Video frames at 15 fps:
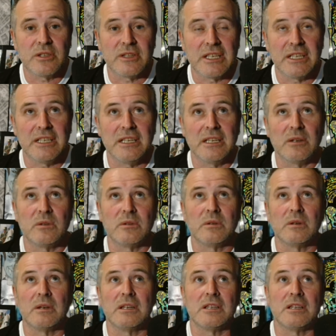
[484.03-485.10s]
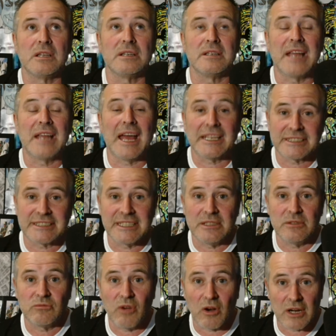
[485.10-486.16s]
It was led by a guy called von
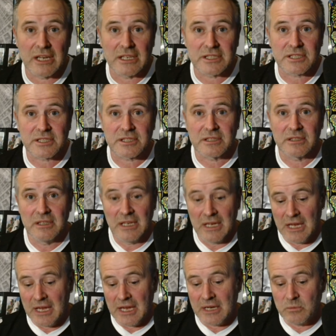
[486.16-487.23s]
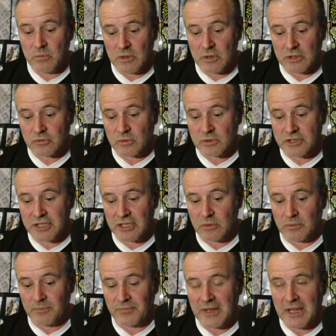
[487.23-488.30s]
Braun. Now, von Braun was actually a German
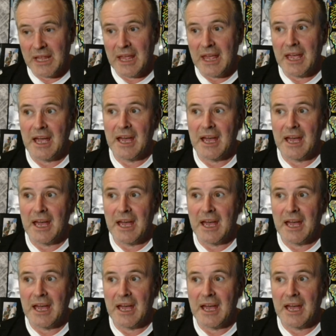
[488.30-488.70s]
guy.